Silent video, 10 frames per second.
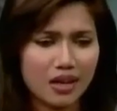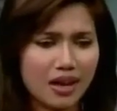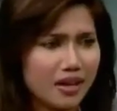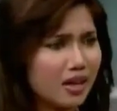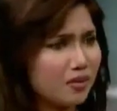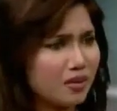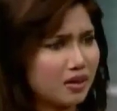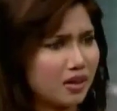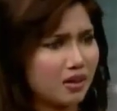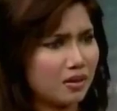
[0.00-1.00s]
Well, I have
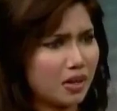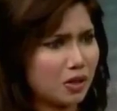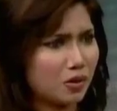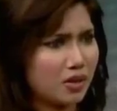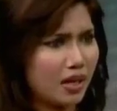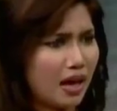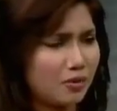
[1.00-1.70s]
nothing much to say.